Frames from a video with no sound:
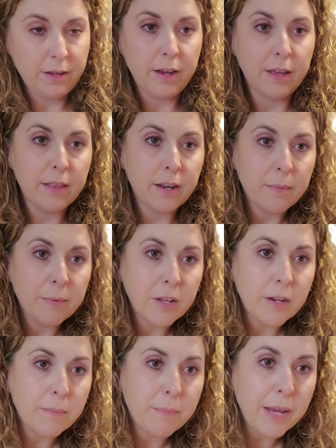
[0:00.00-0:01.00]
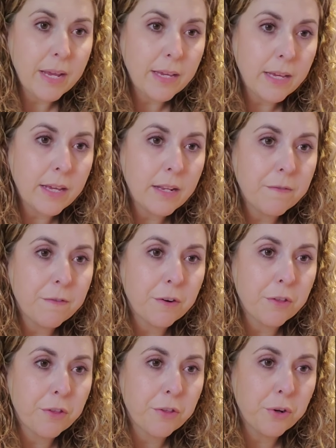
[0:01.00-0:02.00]
And then I'm gonna bake it for
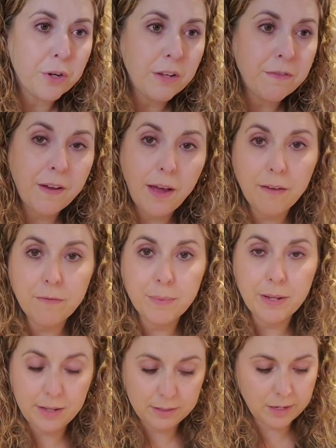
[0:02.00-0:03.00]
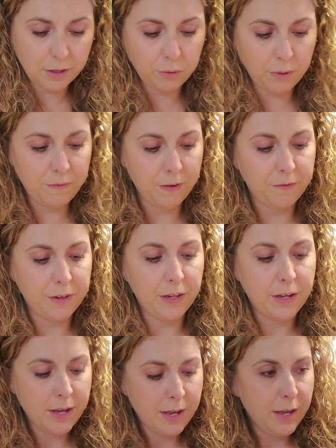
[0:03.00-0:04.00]
35 minutes at 350.
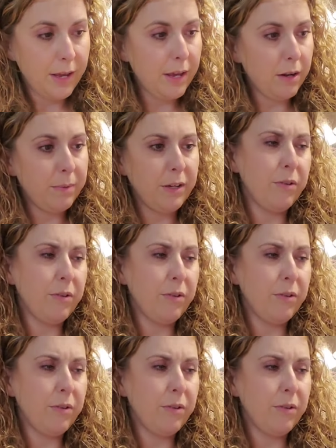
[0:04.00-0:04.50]
It'll be,